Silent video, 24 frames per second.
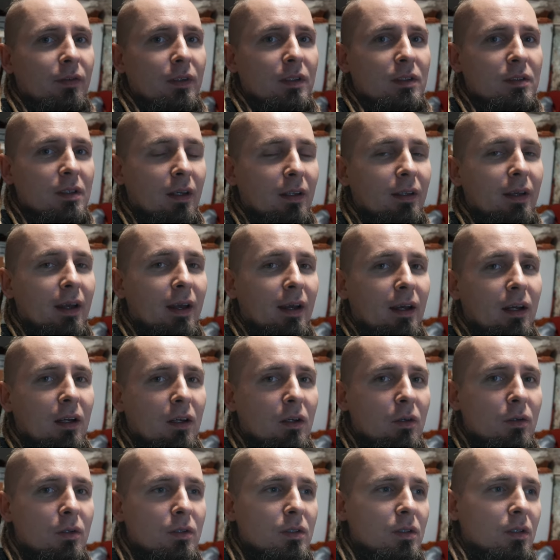inside the
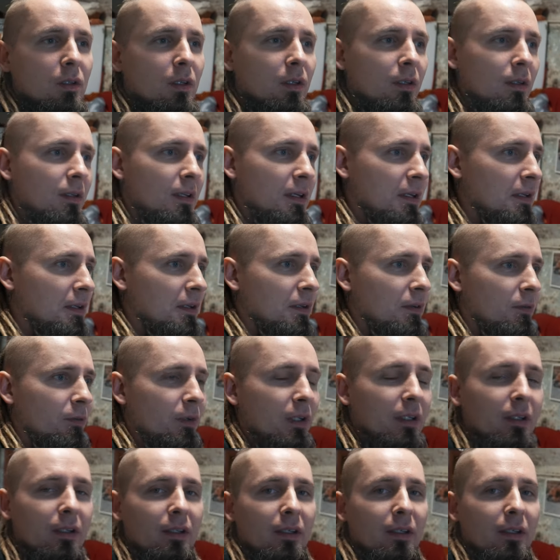house and they really